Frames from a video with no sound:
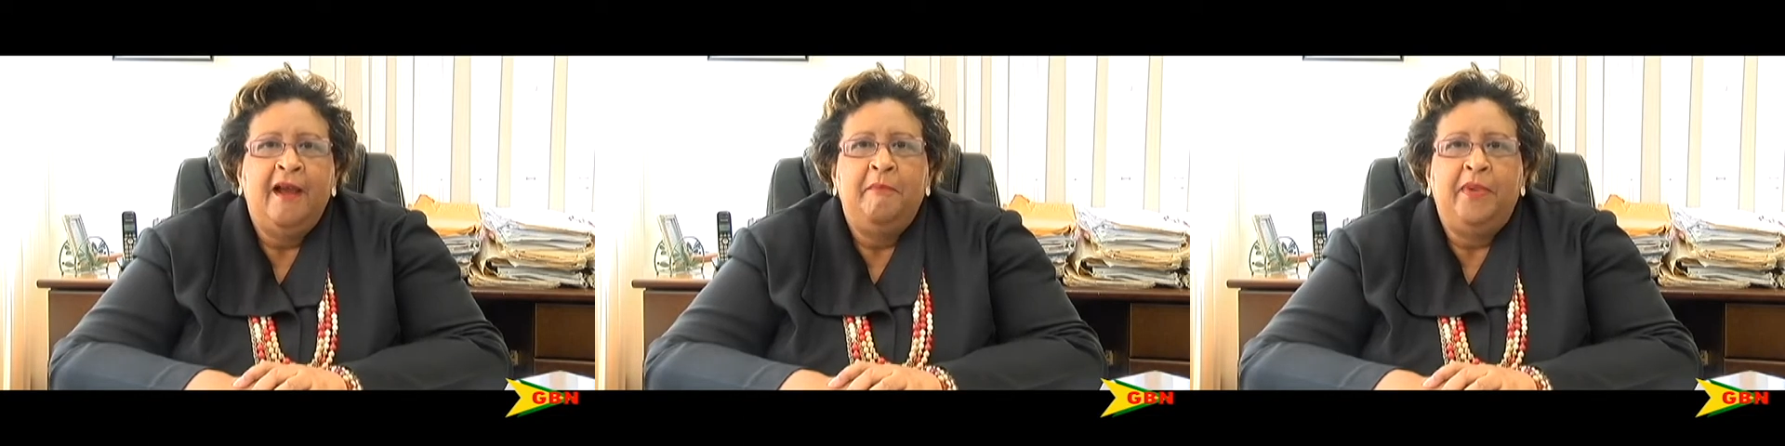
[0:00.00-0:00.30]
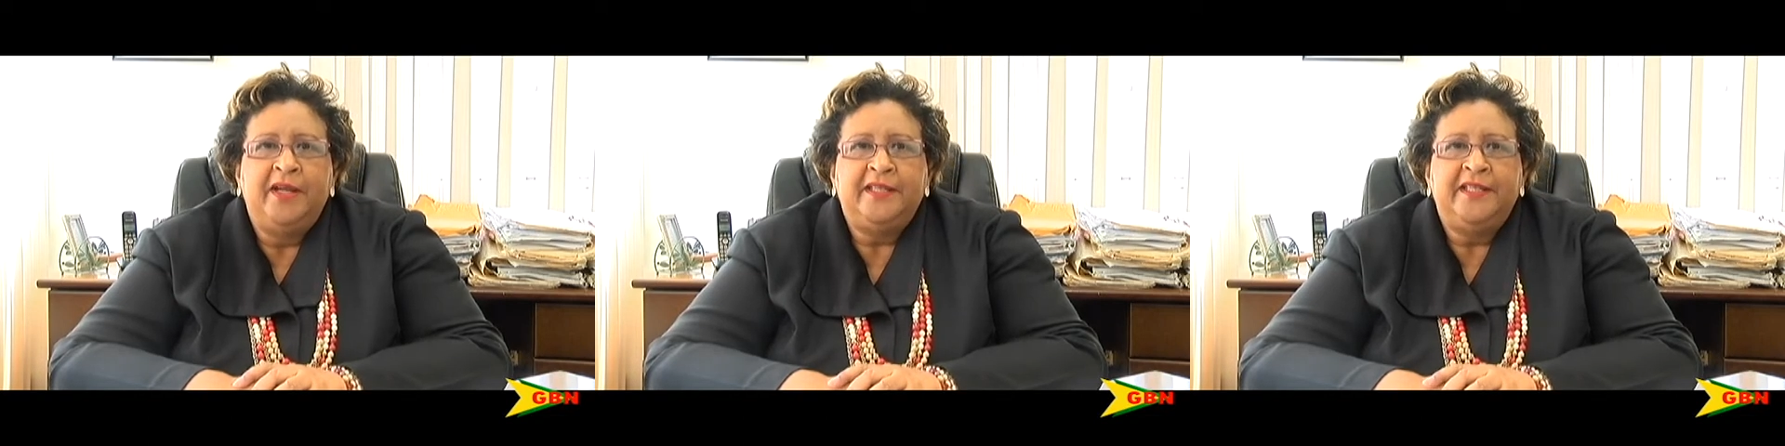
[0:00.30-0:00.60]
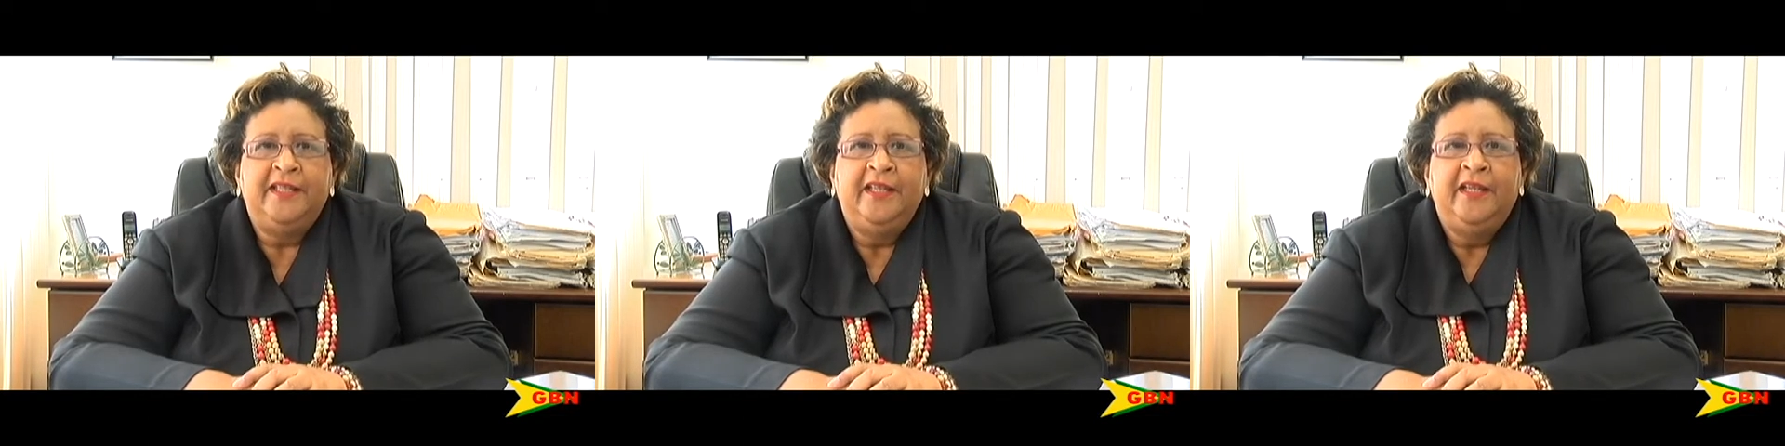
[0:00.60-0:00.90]

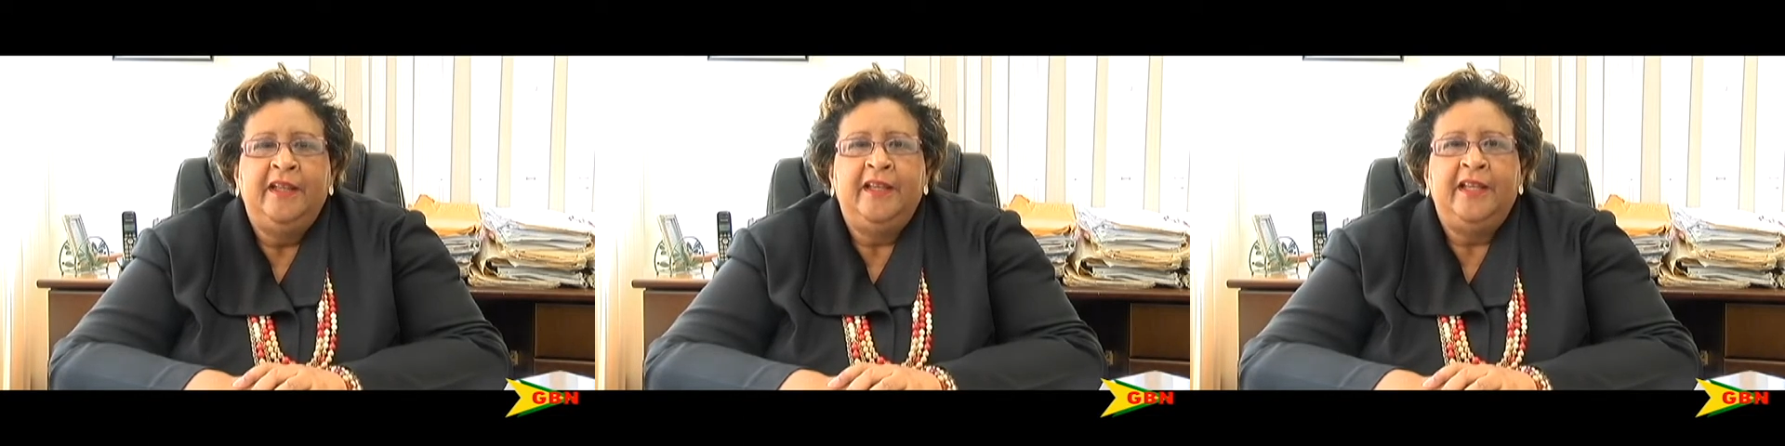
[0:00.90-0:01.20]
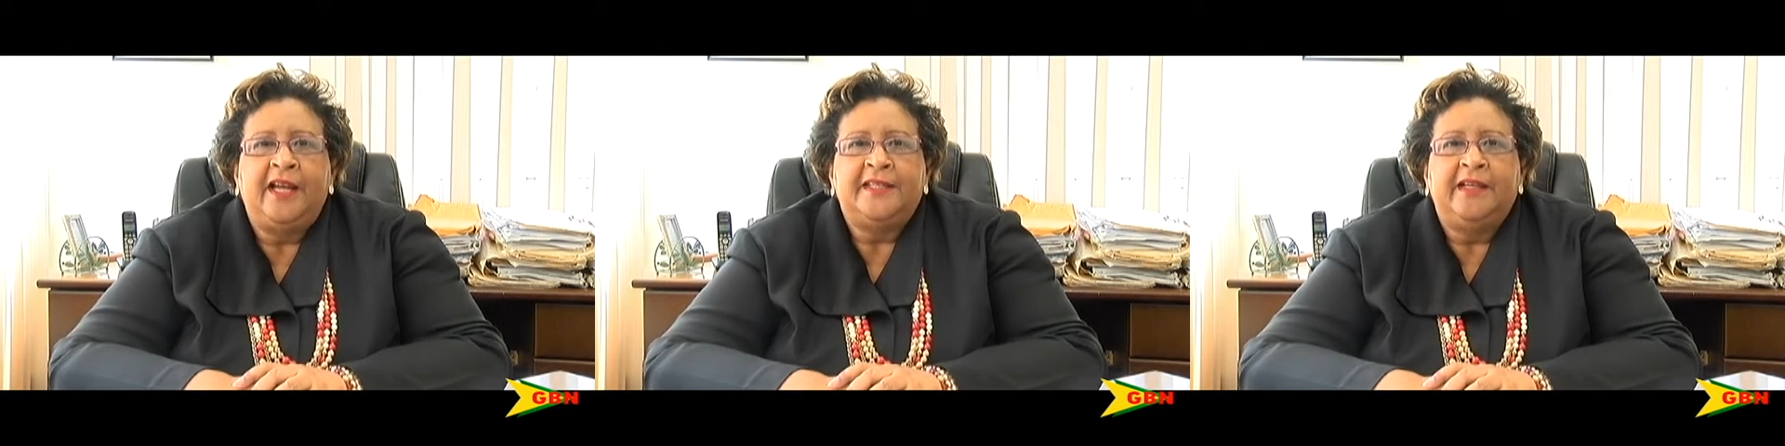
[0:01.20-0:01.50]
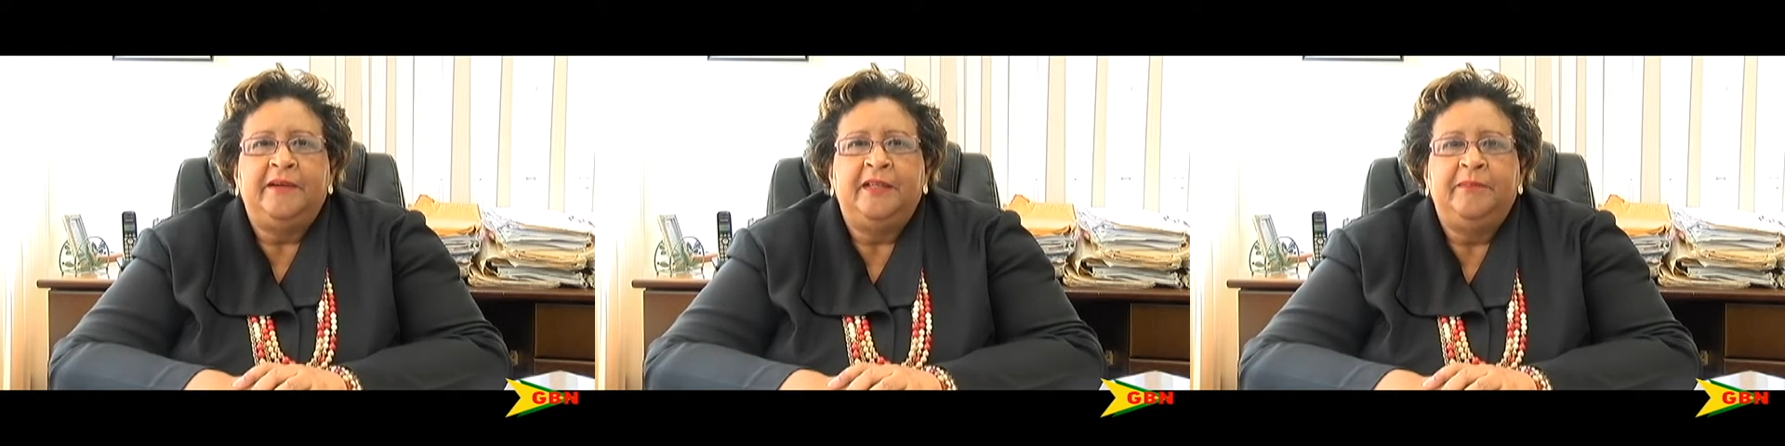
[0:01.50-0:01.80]
but as
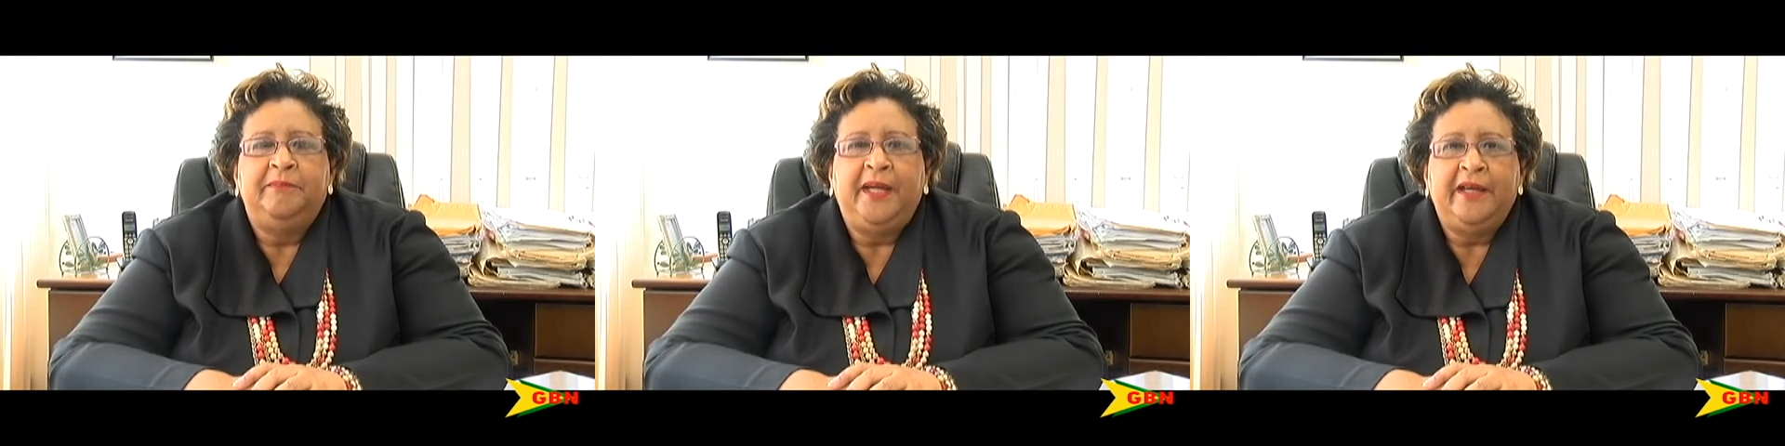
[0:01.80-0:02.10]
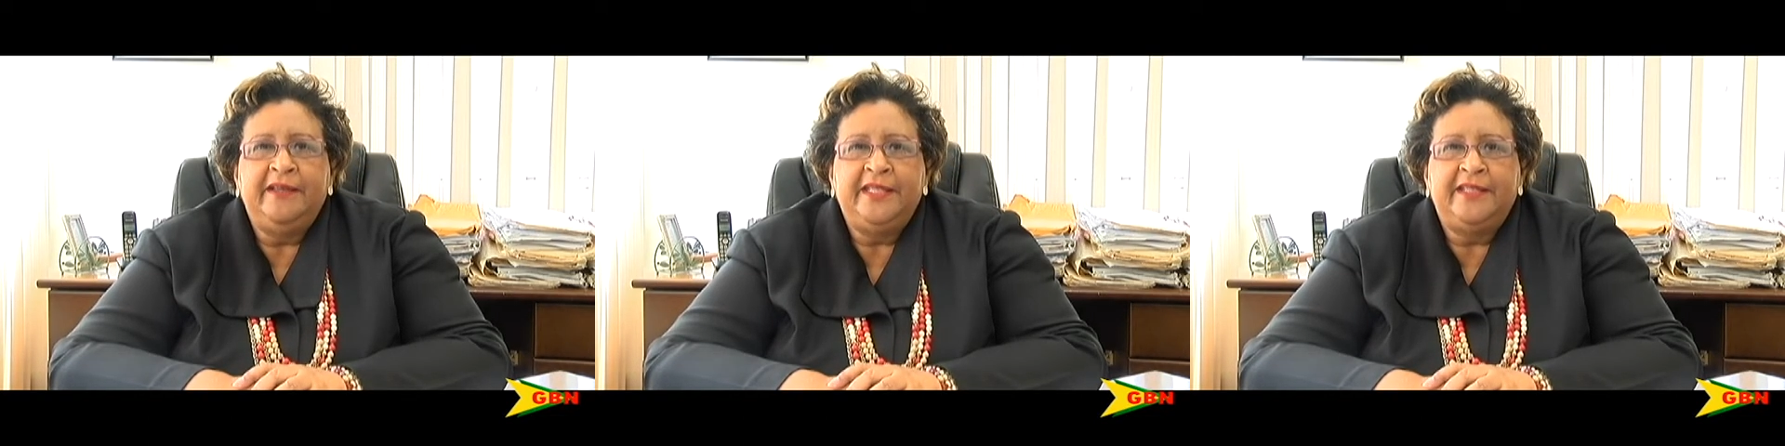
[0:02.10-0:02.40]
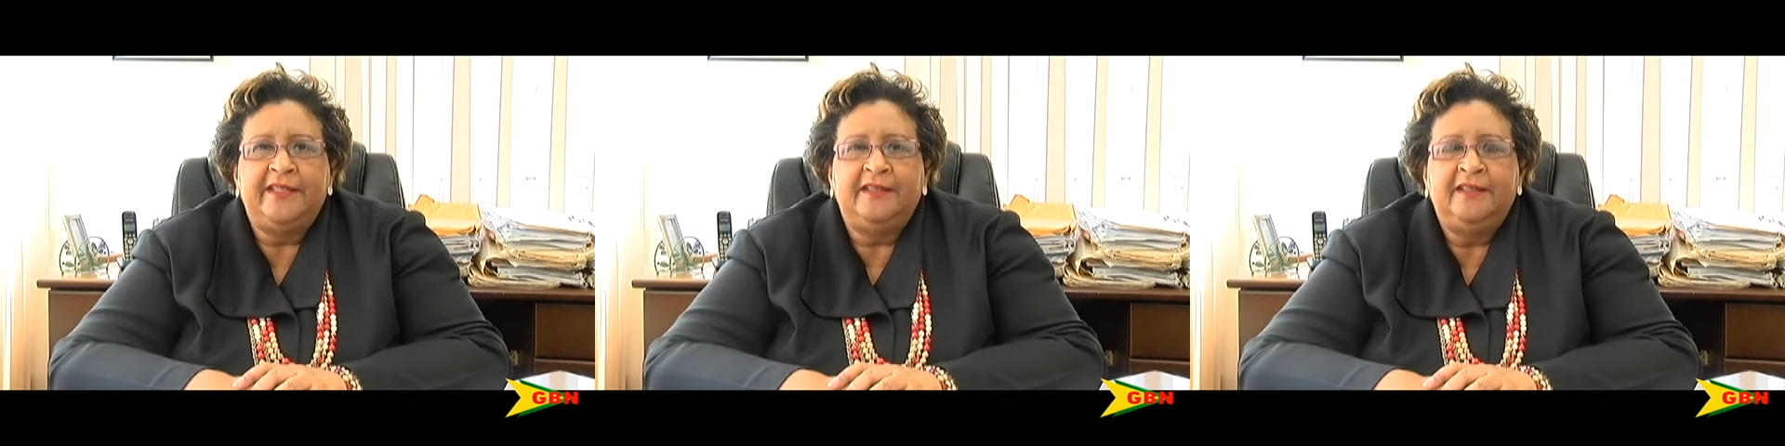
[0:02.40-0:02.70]
a
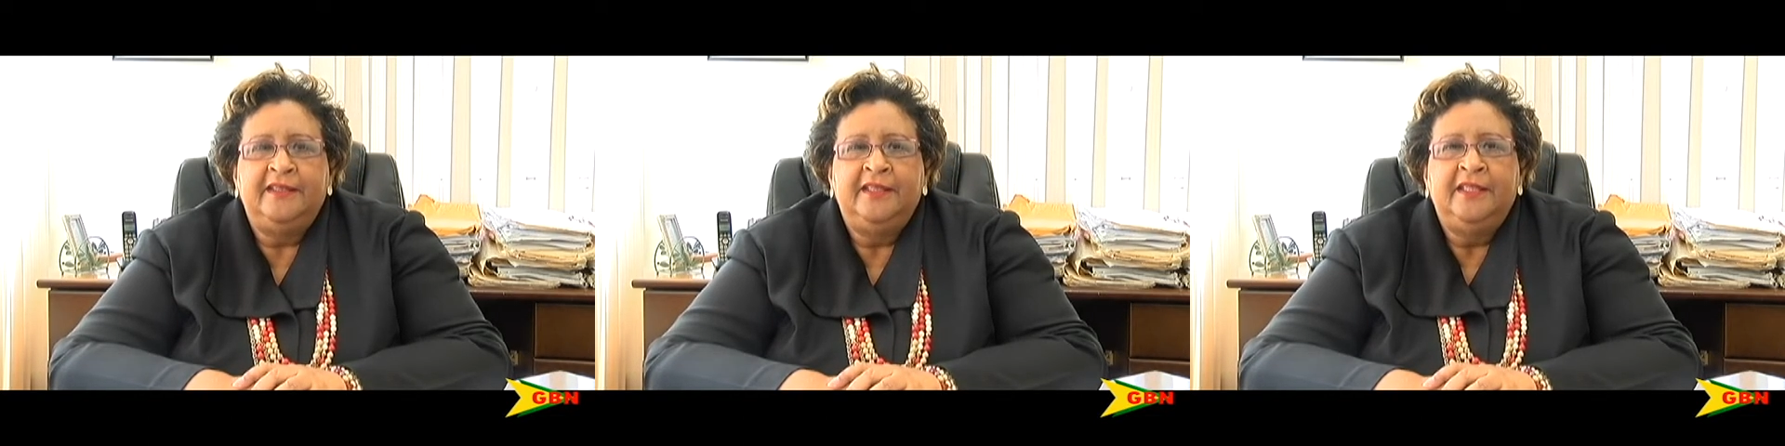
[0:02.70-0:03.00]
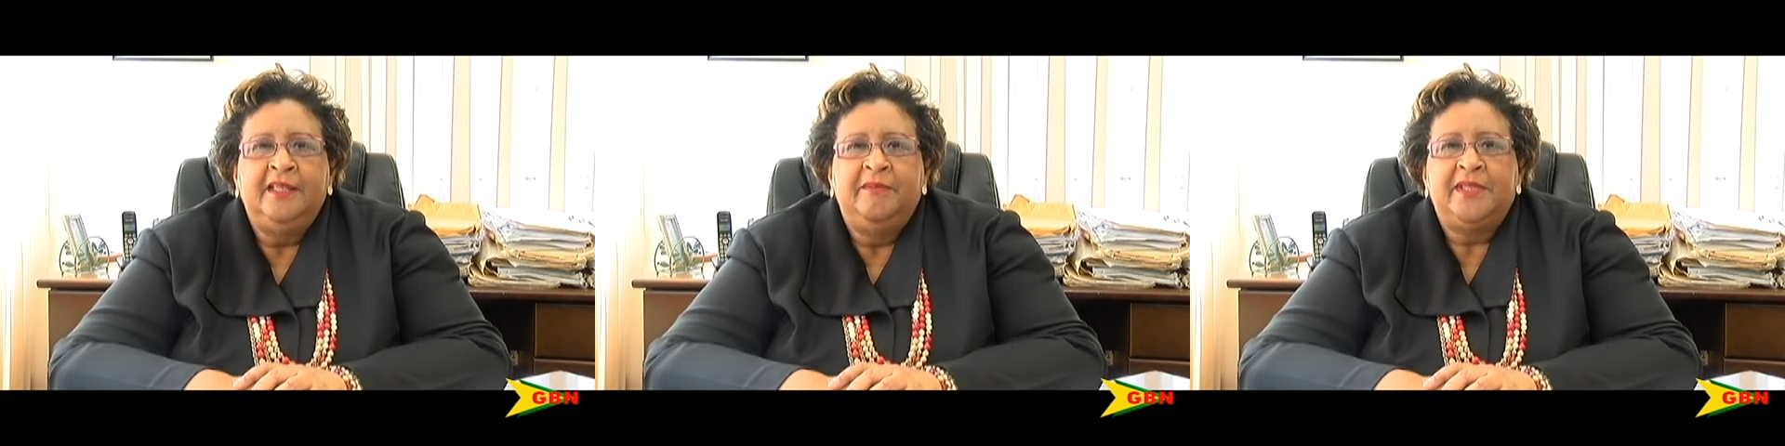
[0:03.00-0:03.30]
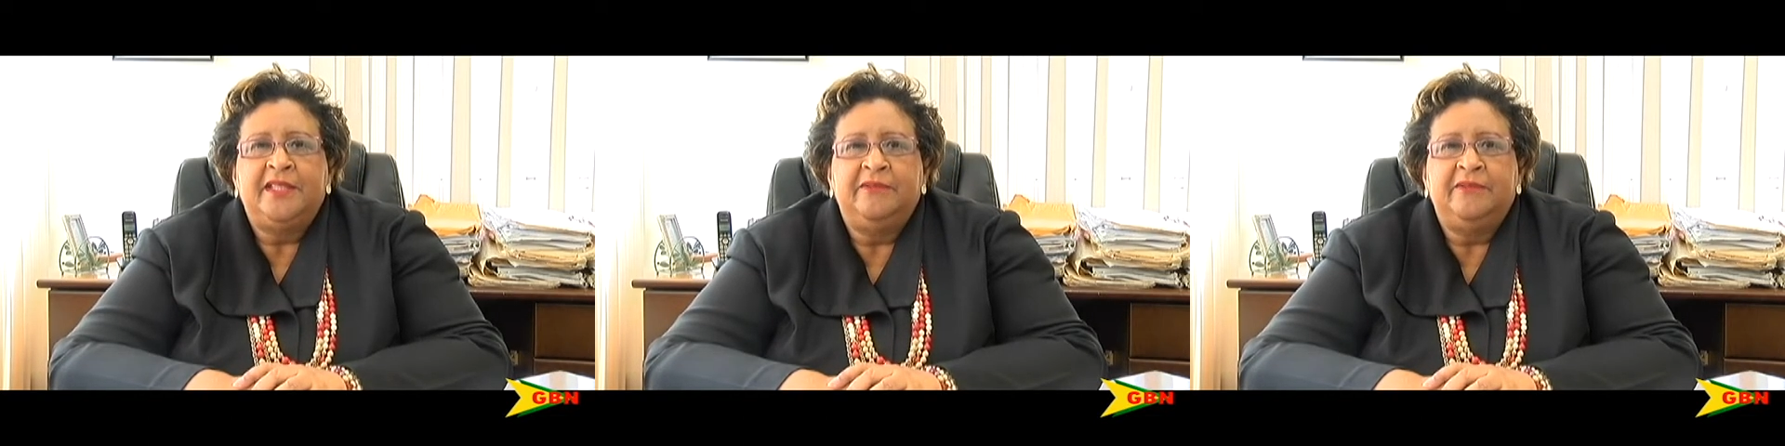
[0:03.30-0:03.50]
barrister, Mr.